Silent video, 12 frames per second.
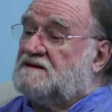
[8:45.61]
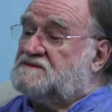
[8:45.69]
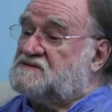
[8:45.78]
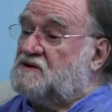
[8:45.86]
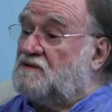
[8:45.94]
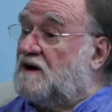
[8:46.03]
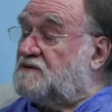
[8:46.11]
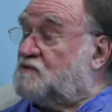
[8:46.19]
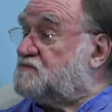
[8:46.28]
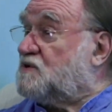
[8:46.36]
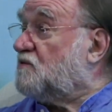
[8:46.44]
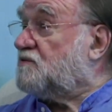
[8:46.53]
So I
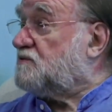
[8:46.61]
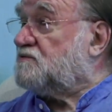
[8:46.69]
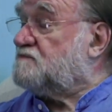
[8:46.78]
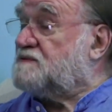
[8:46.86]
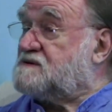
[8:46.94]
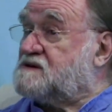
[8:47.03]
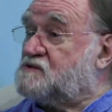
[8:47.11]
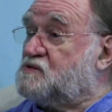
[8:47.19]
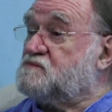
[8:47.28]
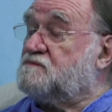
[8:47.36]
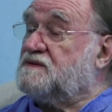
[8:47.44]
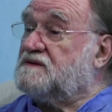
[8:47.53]
don't know you, but it
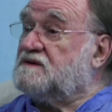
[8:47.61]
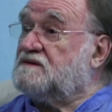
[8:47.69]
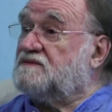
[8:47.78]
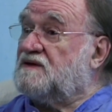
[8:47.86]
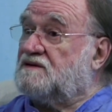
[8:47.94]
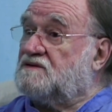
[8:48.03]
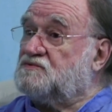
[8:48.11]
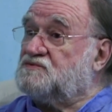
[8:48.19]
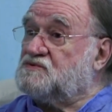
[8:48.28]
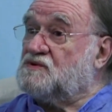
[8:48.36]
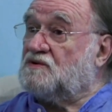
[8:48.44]
could be that you do